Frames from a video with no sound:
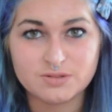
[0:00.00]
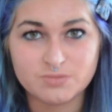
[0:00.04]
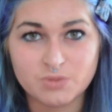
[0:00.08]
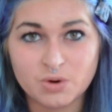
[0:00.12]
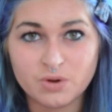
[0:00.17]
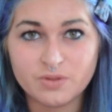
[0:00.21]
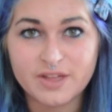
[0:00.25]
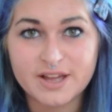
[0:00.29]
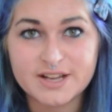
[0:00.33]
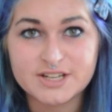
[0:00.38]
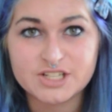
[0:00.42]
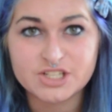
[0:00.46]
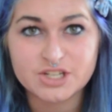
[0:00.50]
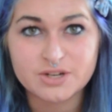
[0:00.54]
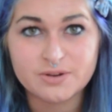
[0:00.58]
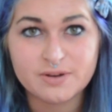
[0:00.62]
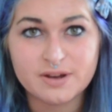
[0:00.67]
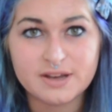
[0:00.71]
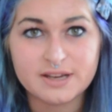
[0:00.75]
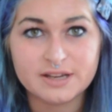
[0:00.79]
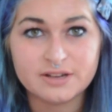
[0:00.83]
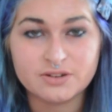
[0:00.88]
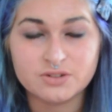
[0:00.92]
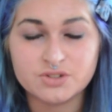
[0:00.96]
what they're
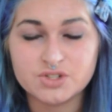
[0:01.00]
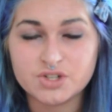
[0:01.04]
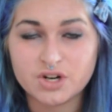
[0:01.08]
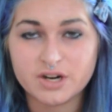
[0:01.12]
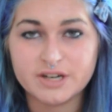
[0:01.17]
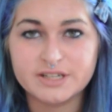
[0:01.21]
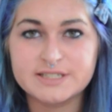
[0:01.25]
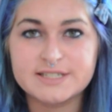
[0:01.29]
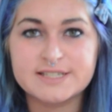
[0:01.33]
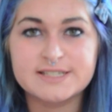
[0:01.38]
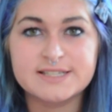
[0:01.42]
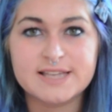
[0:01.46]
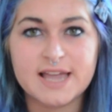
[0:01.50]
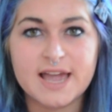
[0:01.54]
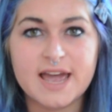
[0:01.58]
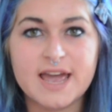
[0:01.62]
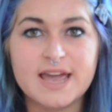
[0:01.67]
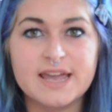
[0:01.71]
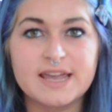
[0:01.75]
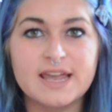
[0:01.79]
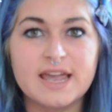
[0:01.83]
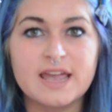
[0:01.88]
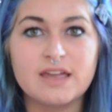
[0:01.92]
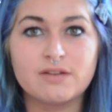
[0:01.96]
doing or trying to
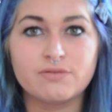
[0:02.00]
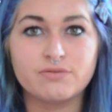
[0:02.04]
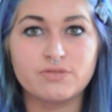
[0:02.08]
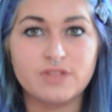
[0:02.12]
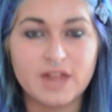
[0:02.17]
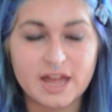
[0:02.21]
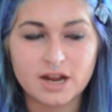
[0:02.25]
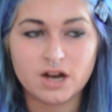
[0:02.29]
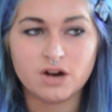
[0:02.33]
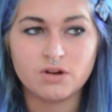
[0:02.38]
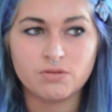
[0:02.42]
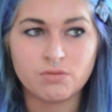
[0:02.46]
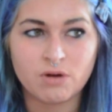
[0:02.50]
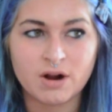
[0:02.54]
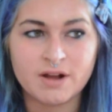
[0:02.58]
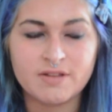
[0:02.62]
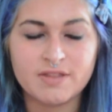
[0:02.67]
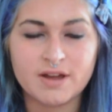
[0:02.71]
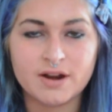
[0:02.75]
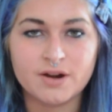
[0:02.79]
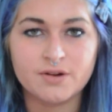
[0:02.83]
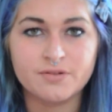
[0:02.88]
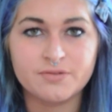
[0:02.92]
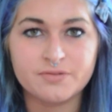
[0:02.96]
say if they are right
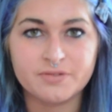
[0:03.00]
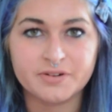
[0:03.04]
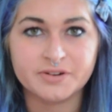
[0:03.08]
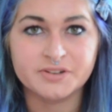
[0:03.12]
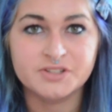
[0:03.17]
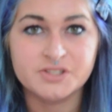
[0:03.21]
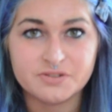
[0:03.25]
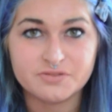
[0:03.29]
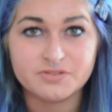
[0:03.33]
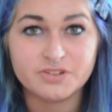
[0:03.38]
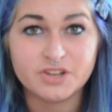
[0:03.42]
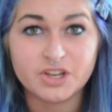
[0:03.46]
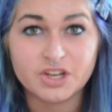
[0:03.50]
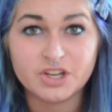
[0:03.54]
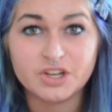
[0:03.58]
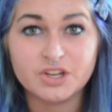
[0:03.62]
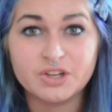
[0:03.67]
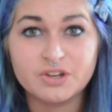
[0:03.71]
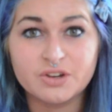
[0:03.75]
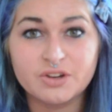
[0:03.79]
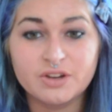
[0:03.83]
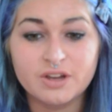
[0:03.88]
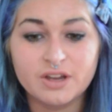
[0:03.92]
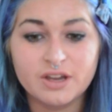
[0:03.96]
there in front of
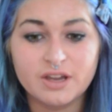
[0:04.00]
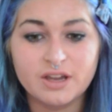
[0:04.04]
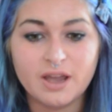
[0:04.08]
you